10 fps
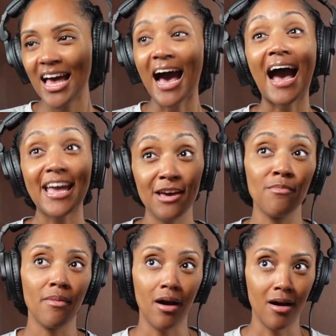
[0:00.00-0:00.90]

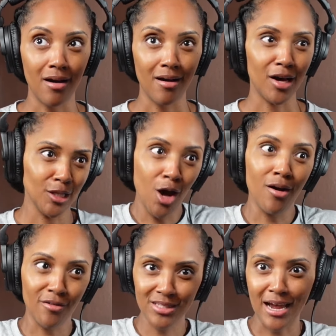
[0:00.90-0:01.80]
am a
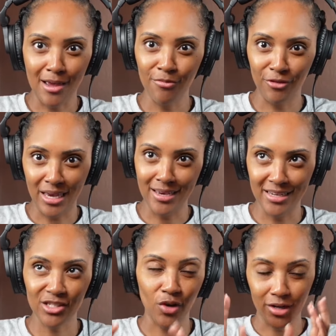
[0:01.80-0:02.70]
longtime fan
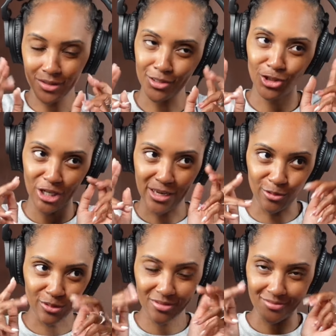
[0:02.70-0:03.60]
as far as this
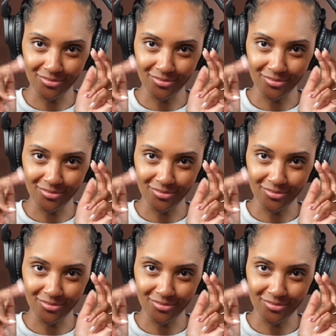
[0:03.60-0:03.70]
channel's